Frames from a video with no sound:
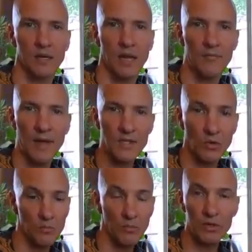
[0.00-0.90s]
And that's
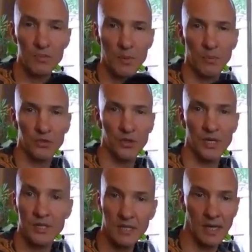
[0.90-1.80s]
what most people
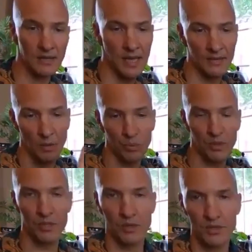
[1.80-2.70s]
drink tea like that. They'll put
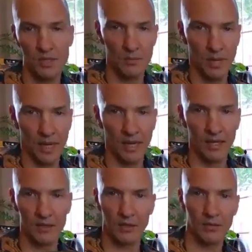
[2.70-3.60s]
in their tea bag
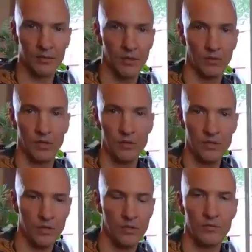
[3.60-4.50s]
and they'll use
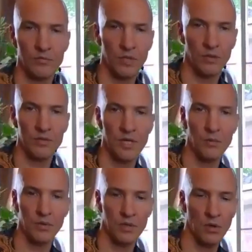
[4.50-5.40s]
their tea
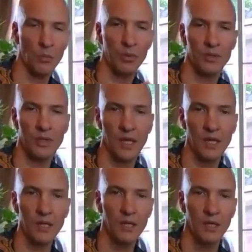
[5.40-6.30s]
with an open
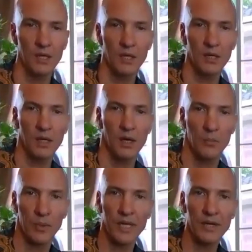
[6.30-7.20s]
thing.
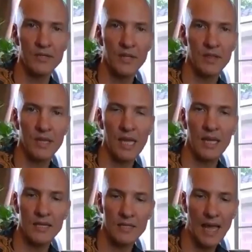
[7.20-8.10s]
But here's the thing
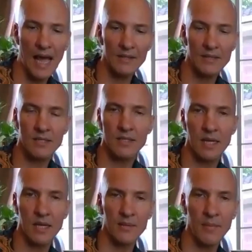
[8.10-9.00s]
is that
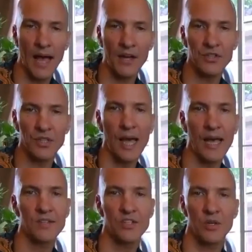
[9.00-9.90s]
steam actually
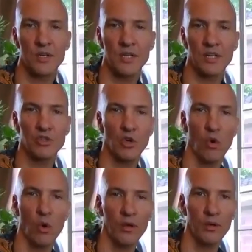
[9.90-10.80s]
has your
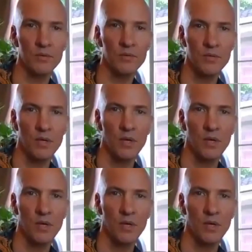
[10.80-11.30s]
essential oils,